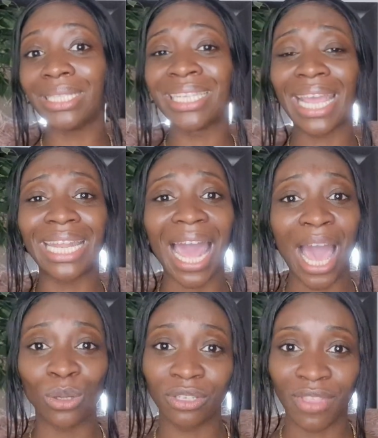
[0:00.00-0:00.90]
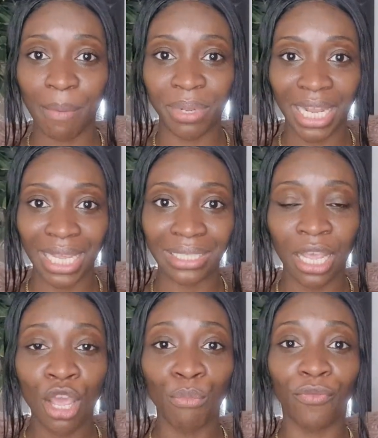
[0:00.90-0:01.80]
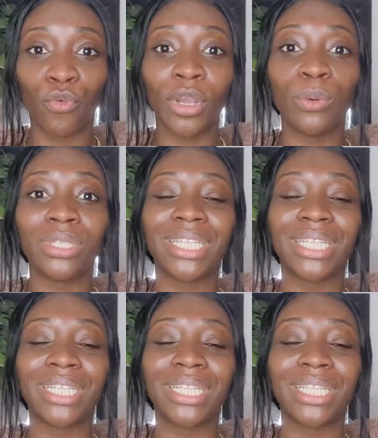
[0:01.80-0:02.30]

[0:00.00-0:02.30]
taken out of that place before he was